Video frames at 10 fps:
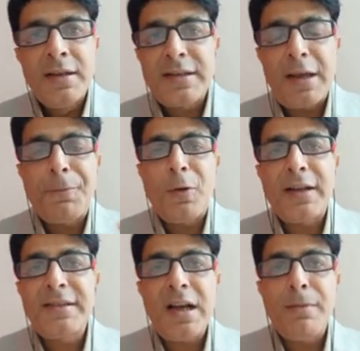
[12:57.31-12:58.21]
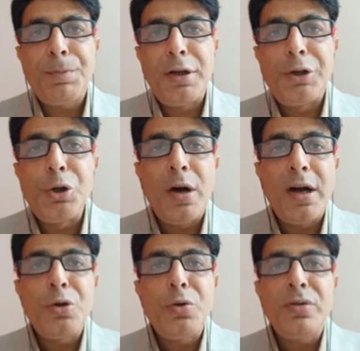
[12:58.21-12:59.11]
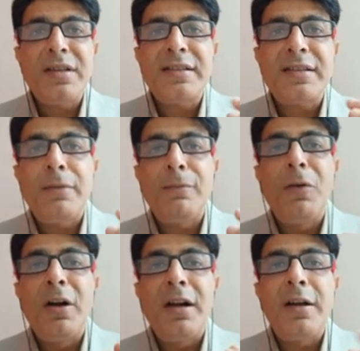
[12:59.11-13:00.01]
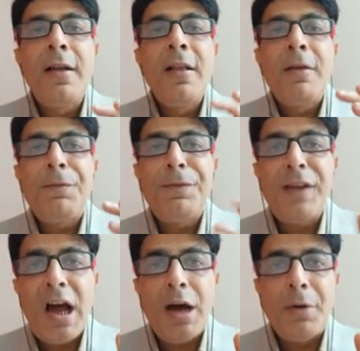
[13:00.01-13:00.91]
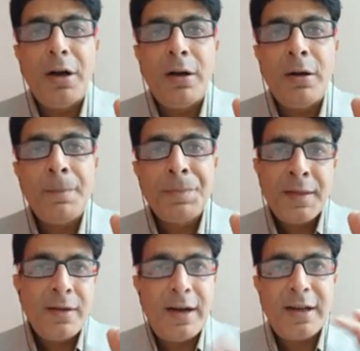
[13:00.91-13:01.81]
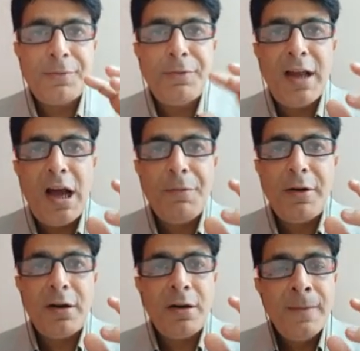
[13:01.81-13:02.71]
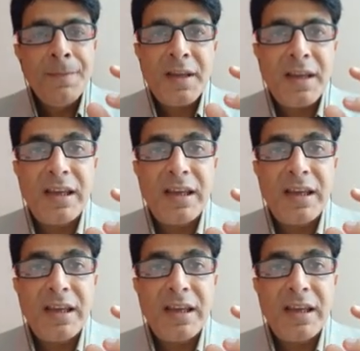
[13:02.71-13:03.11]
Say for example, you are using some word flower, right? Flower